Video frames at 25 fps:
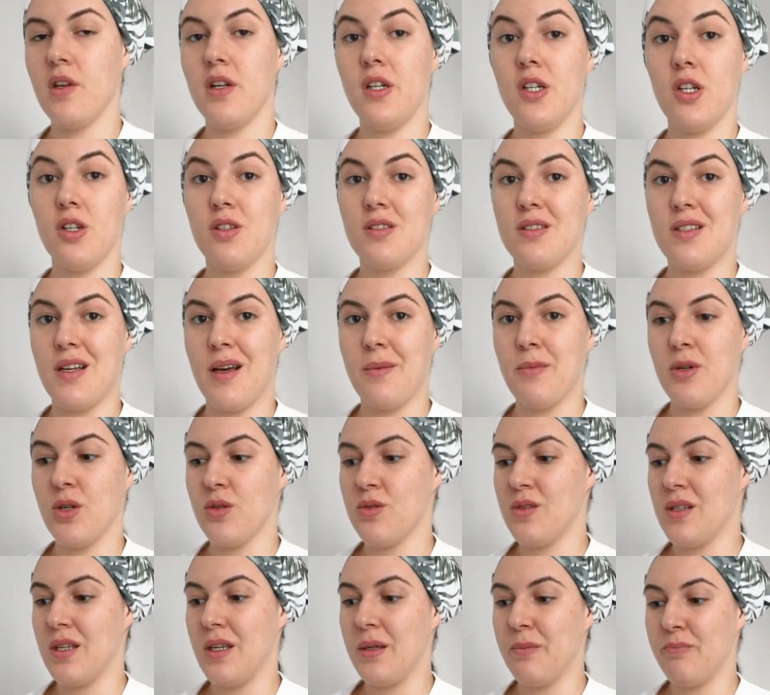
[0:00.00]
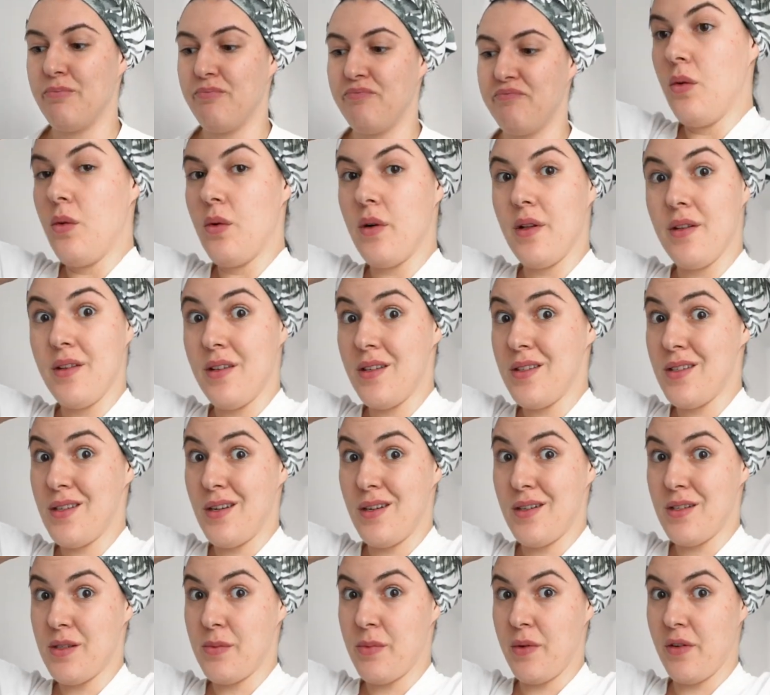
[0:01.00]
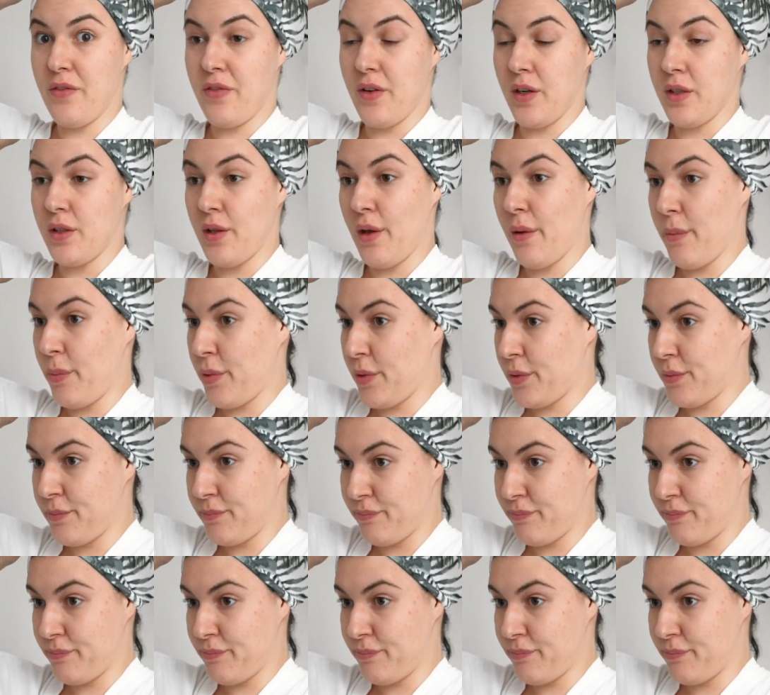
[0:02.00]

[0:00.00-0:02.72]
Long time no see. Well, this here has been up.